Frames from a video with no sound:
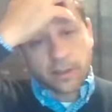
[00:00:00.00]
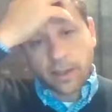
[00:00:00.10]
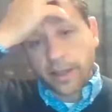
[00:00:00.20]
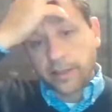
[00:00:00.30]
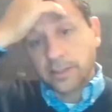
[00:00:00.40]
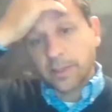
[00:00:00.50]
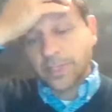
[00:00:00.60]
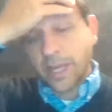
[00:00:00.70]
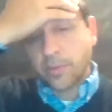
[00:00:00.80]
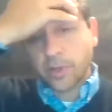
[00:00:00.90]
and
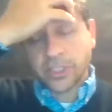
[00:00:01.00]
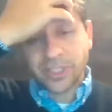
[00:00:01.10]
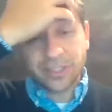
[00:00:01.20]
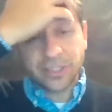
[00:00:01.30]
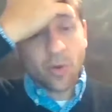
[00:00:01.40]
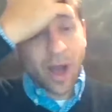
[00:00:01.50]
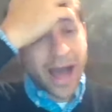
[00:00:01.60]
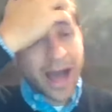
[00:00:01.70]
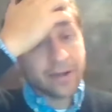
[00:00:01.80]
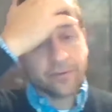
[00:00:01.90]
September are still too
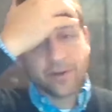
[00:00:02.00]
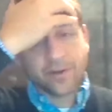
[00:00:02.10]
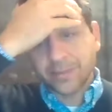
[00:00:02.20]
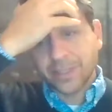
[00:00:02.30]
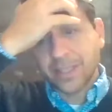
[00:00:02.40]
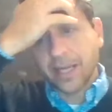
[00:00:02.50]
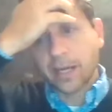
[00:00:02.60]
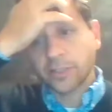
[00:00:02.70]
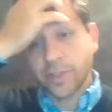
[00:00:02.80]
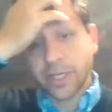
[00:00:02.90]
hot for them to take
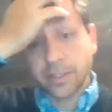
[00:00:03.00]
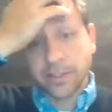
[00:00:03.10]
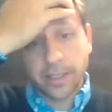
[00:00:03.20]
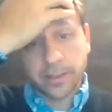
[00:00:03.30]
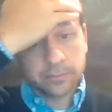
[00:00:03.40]
ashwagandha.